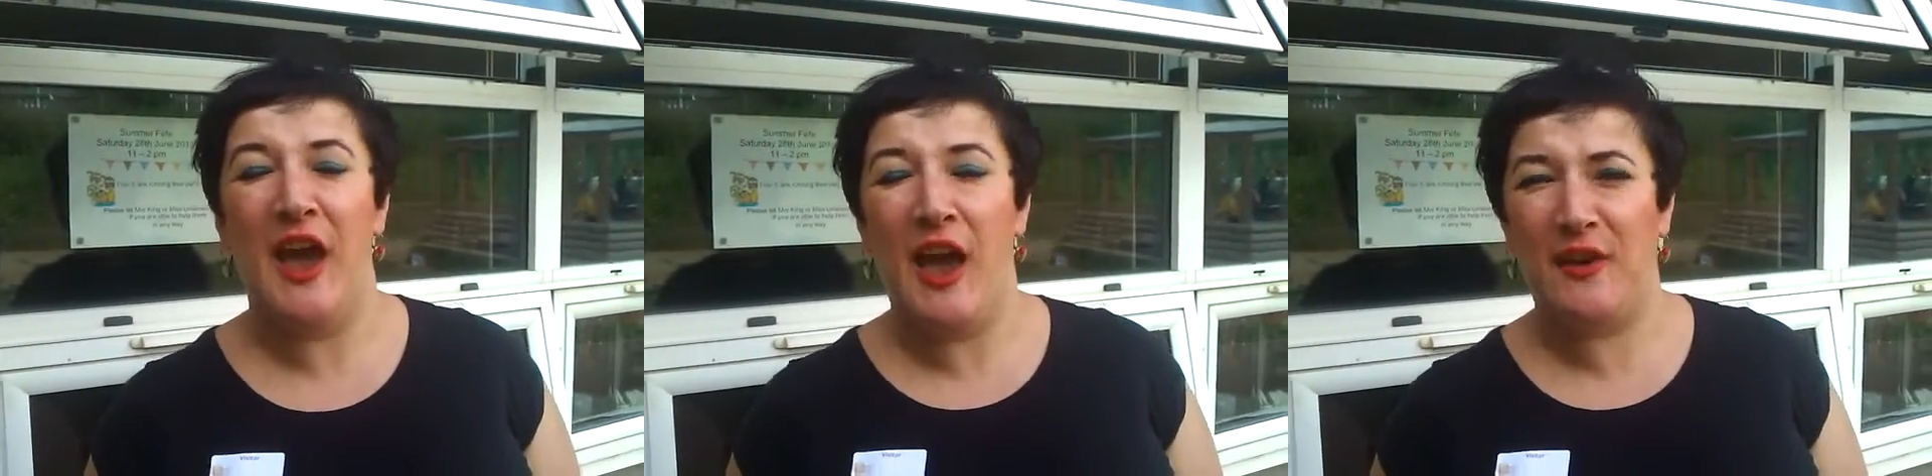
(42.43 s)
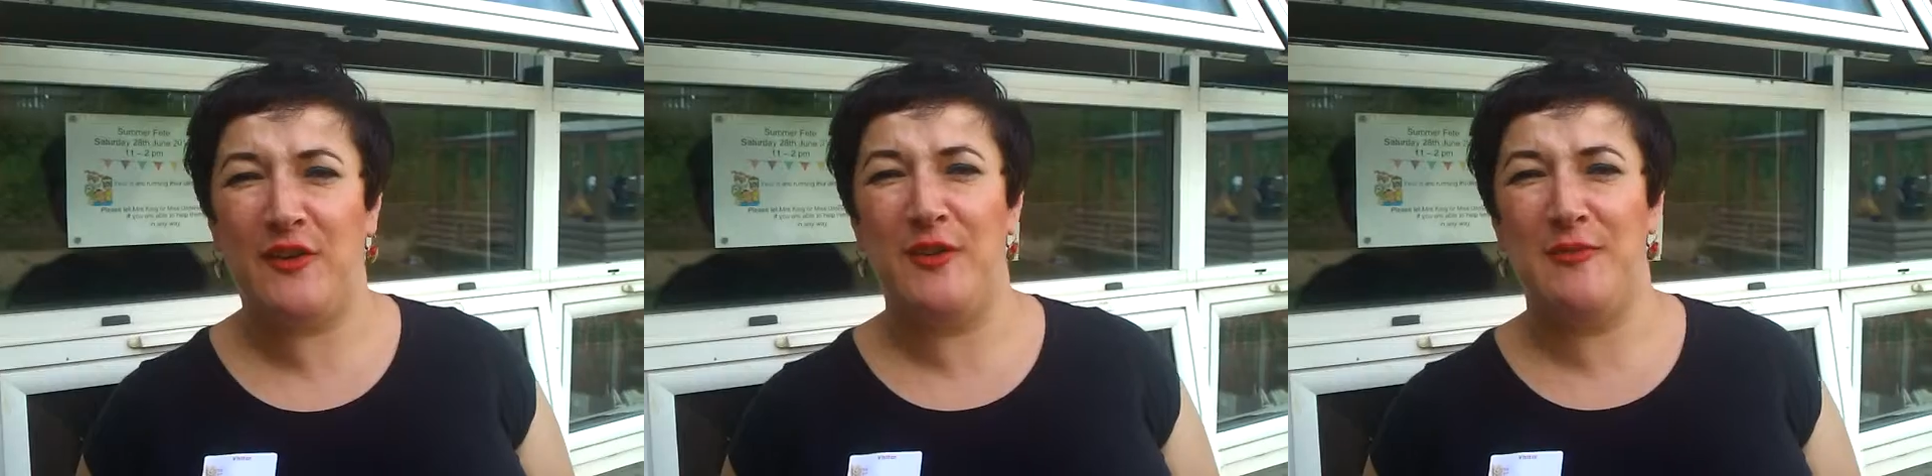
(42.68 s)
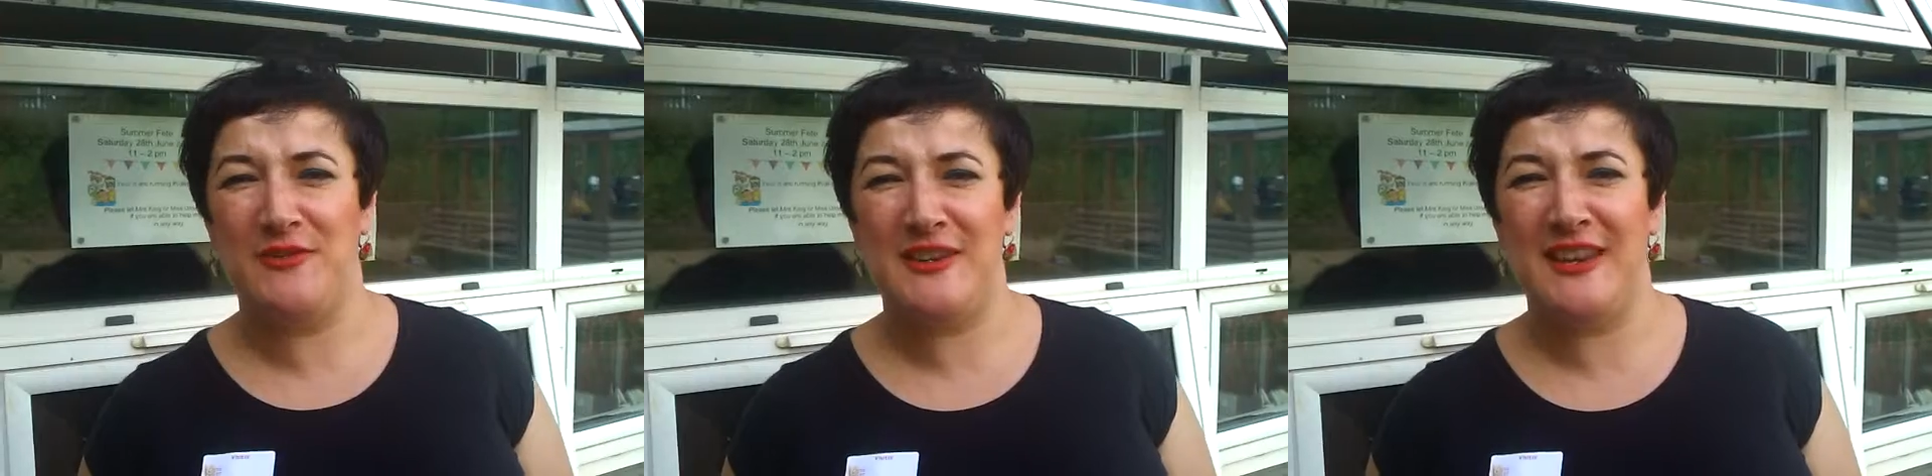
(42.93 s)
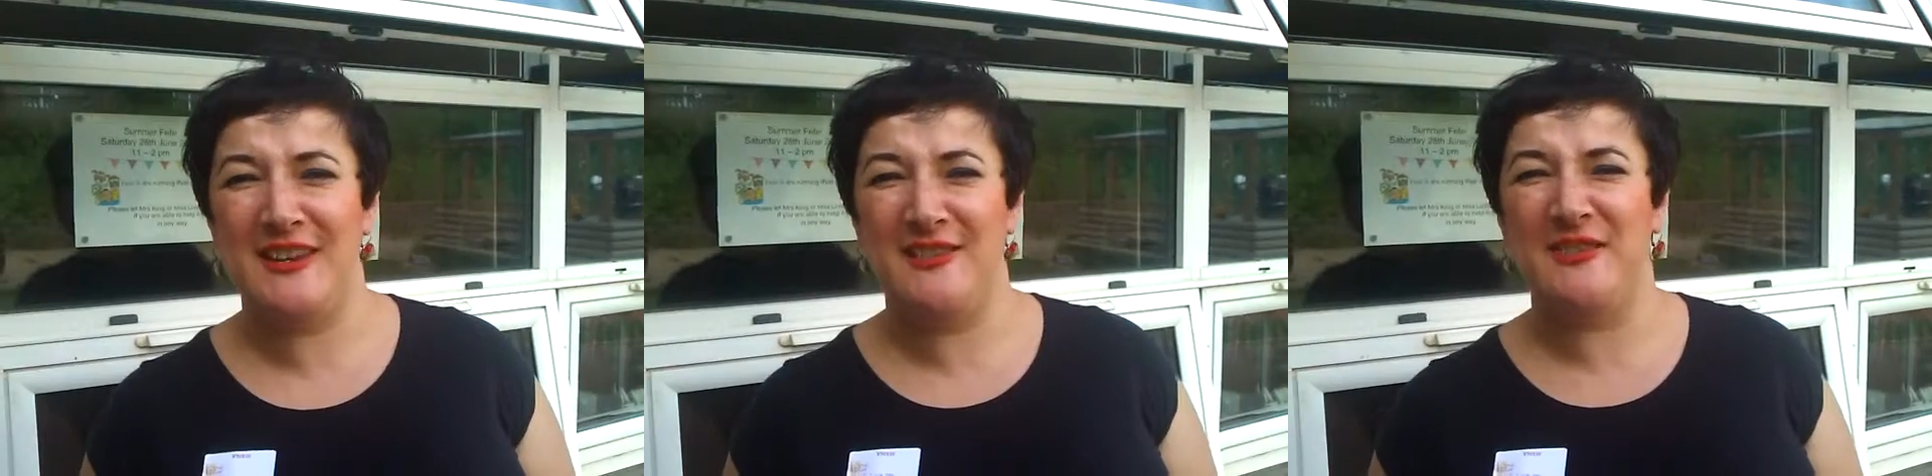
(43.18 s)
a group of
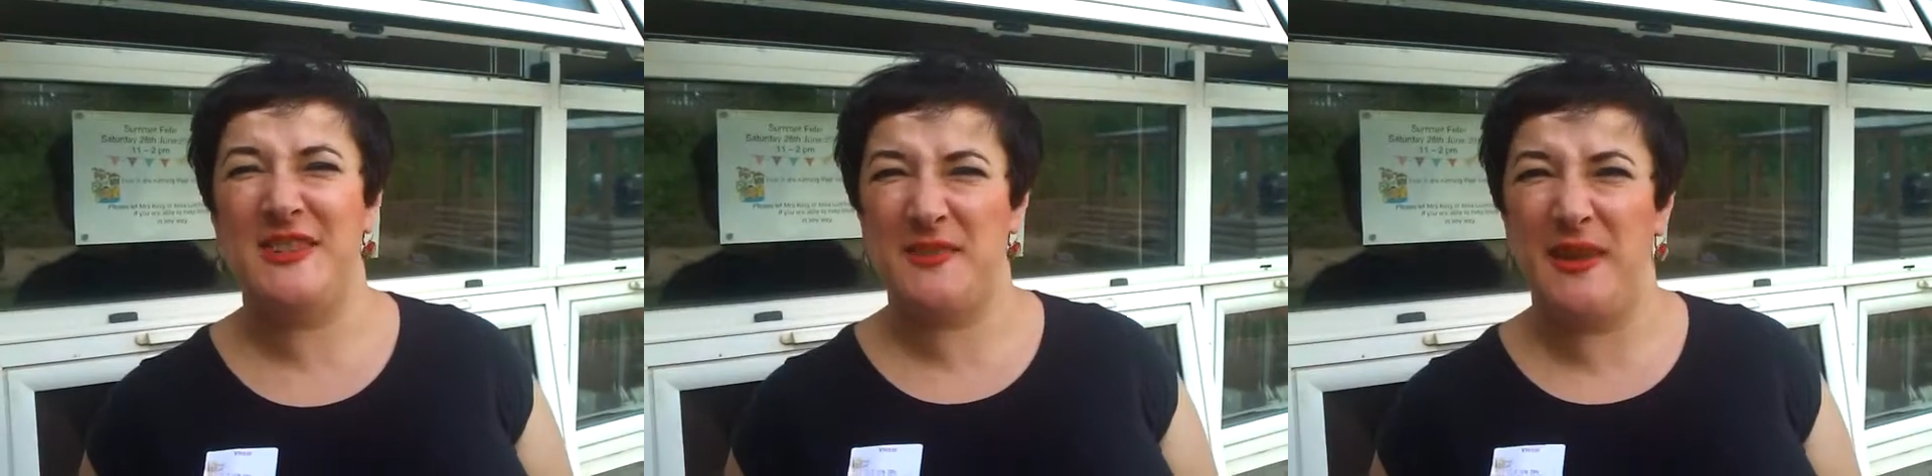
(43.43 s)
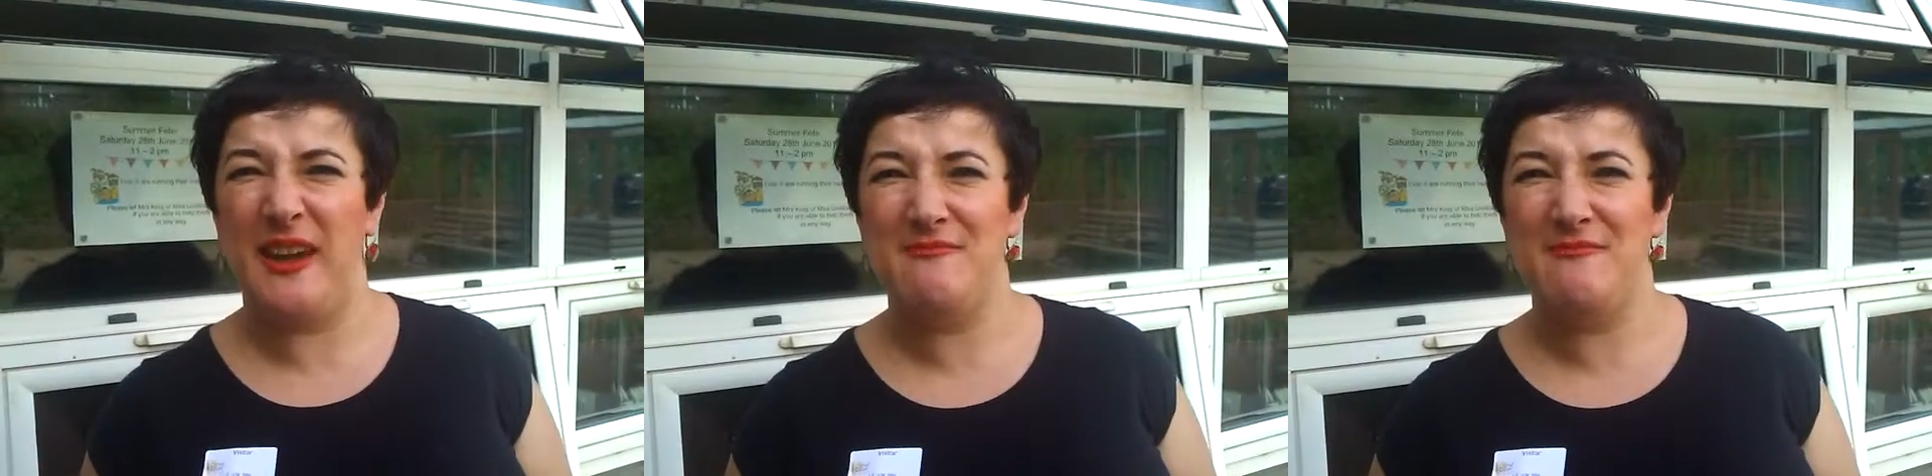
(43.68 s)
10-year-olds is quite